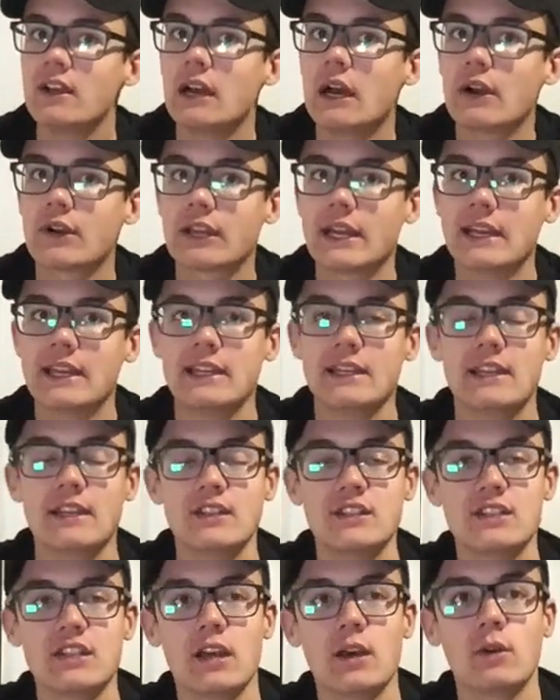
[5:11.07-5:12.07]
Okay,
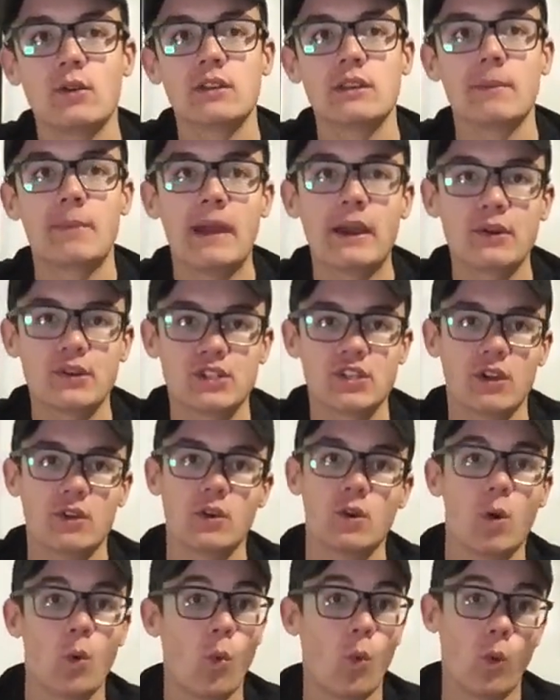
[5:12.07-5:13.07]
so the Power
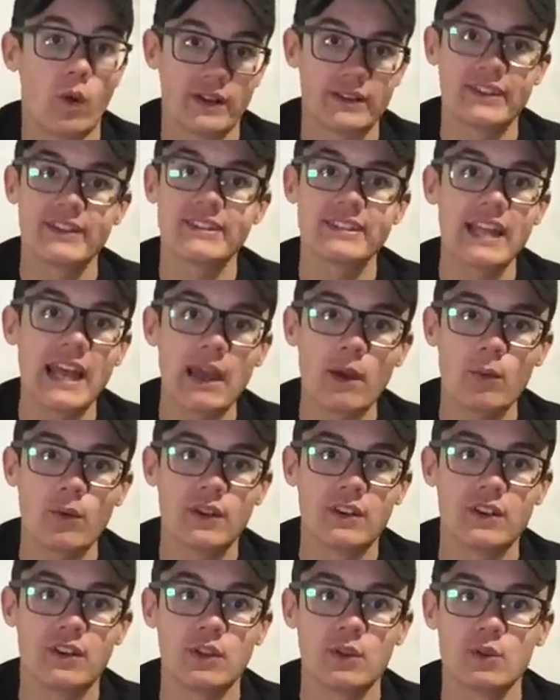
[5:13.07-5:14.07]
Stone, what does that
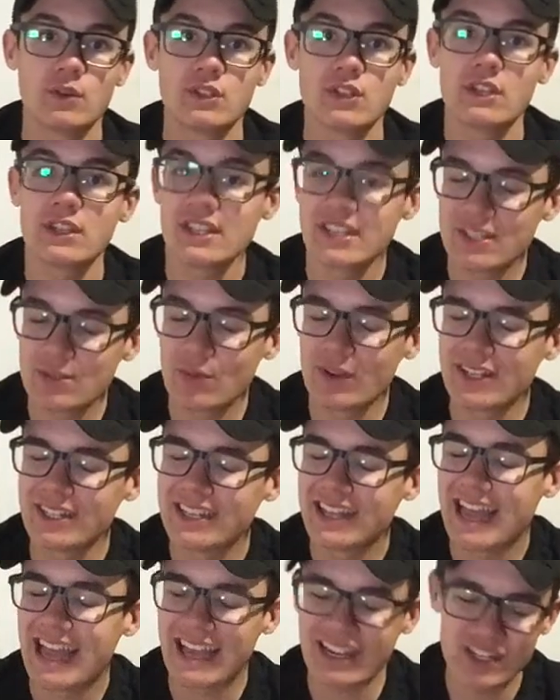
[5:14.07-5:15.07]
one do? So this
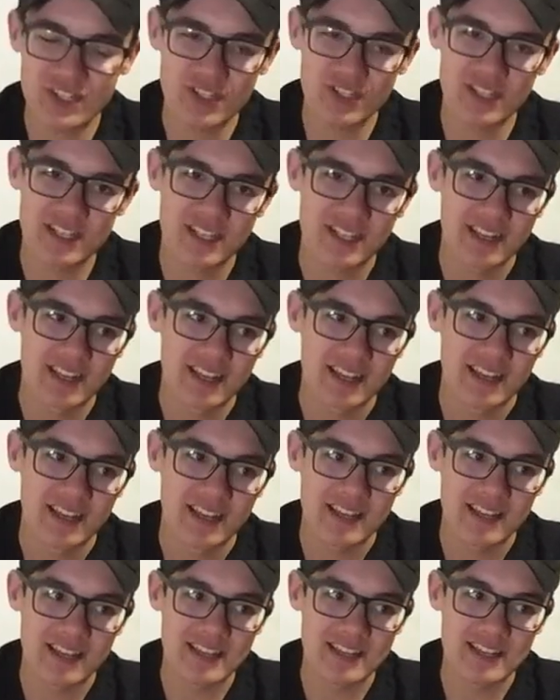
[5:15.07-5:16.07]
one actually
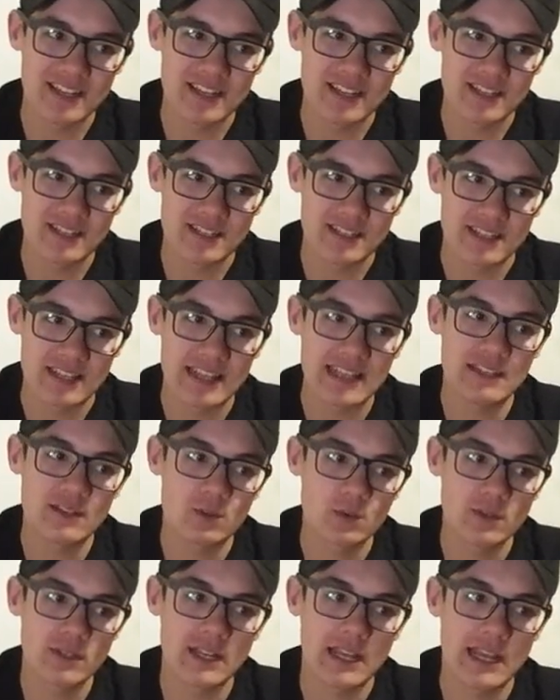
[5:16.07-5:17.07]
and
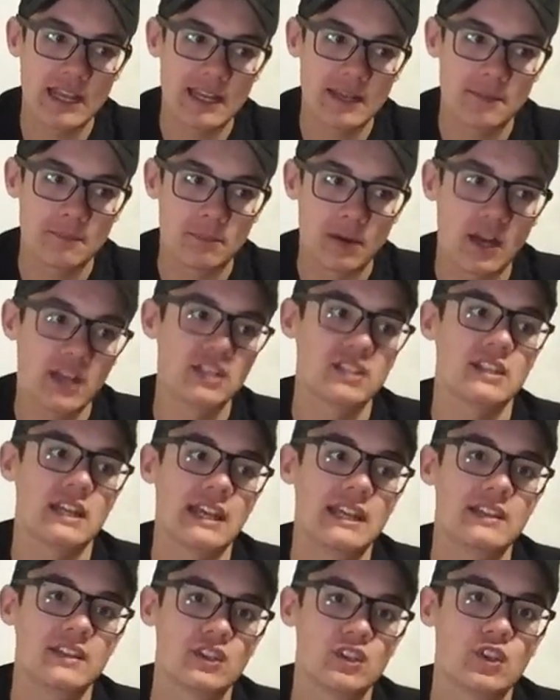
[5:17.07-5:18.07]

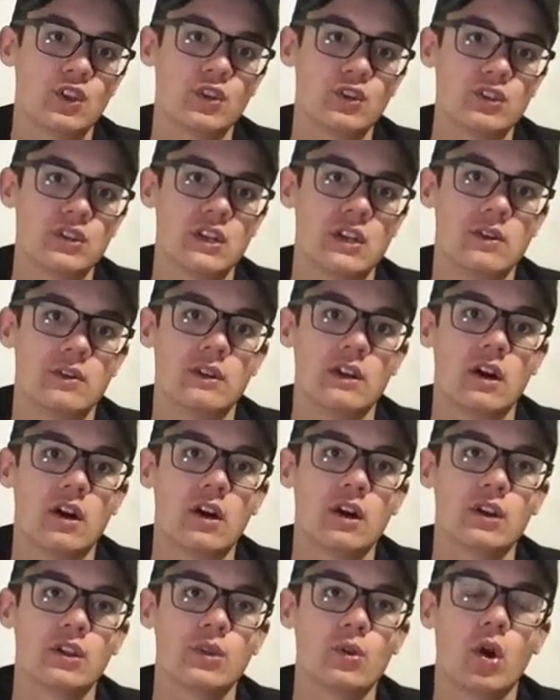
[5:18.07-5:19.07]
the Soul Stone
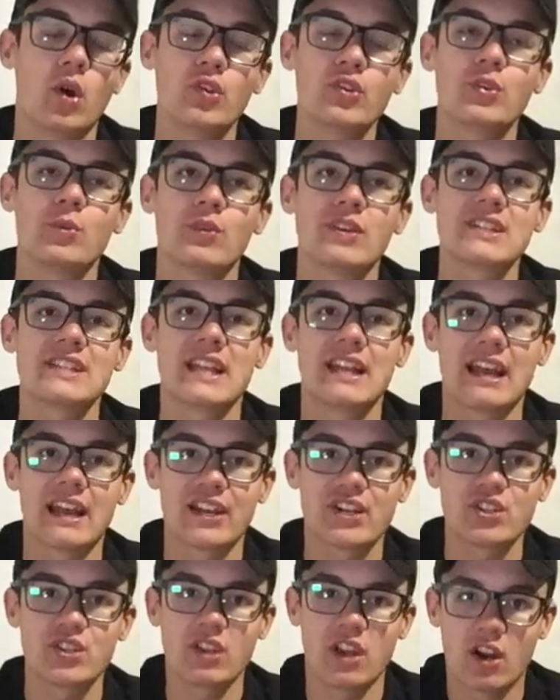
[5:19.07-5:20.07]
are the only ones that
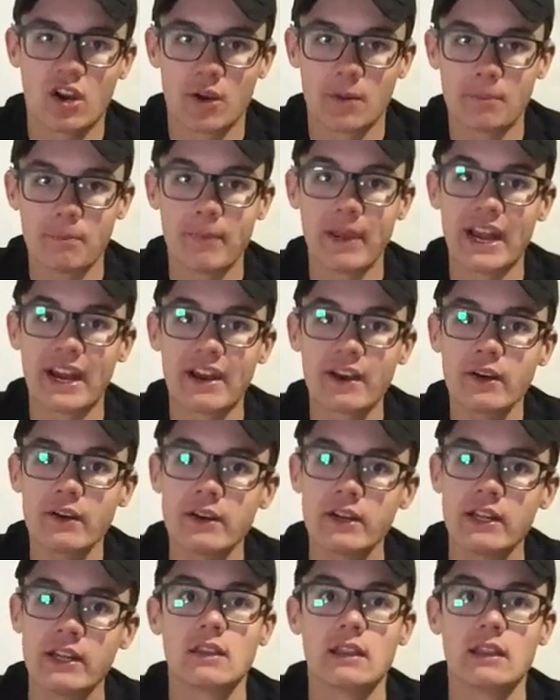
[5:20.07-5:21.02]
actually are bare.